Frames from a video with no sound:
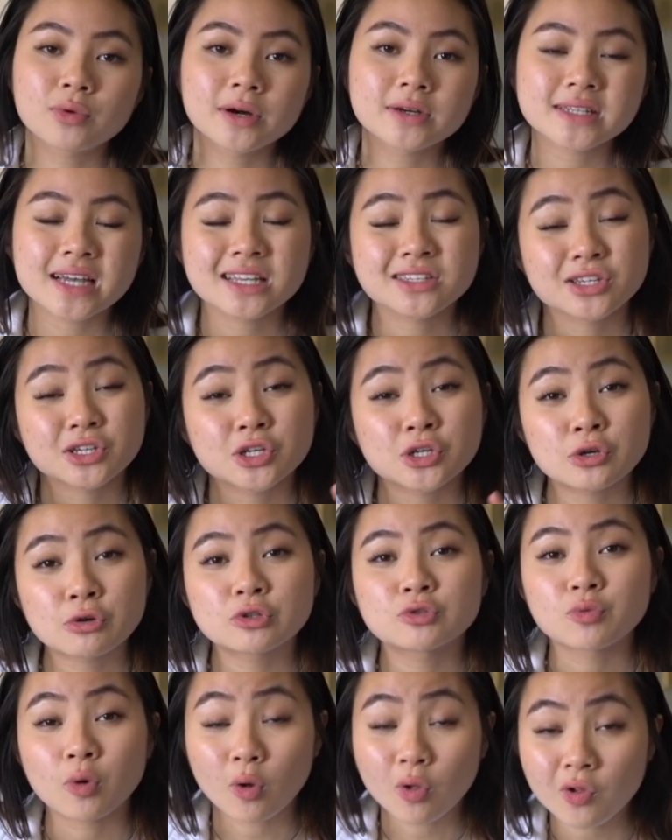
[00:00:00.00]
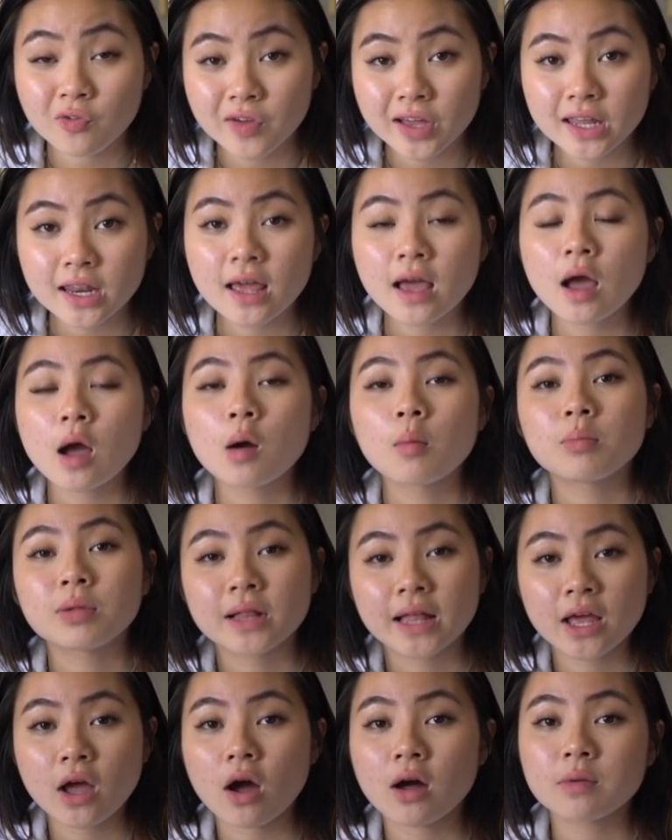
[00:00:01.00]
words has a huge role of it.
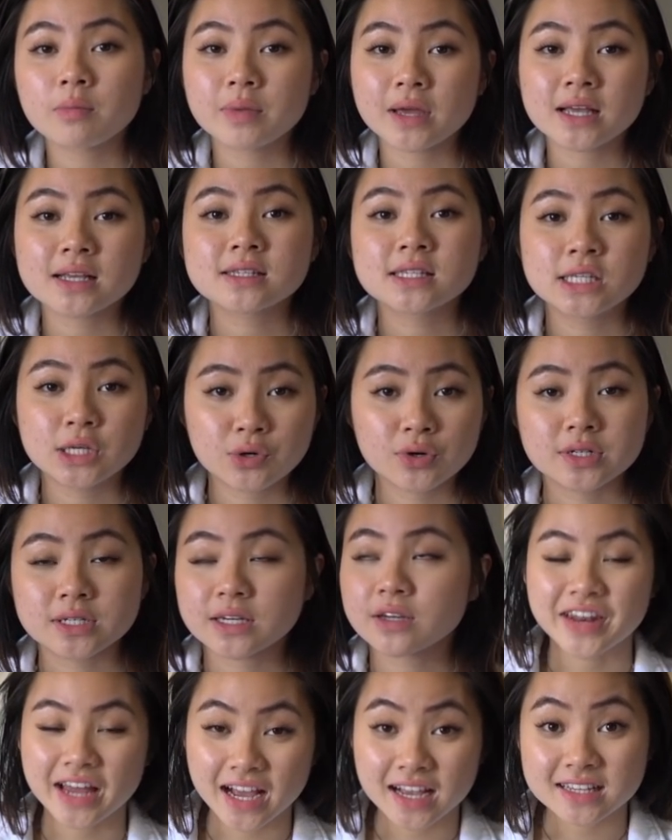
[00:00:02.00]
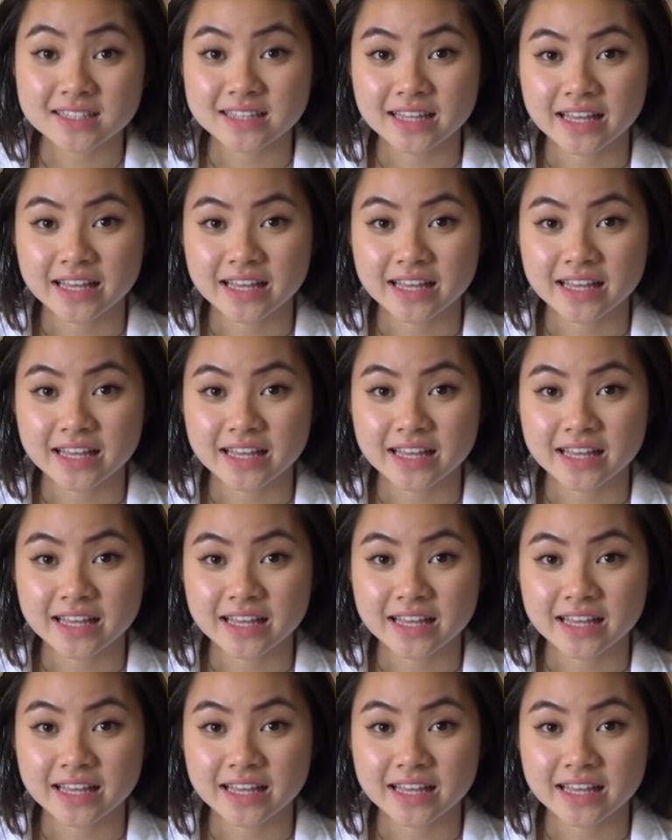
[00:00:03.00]
Play on being secretive. Next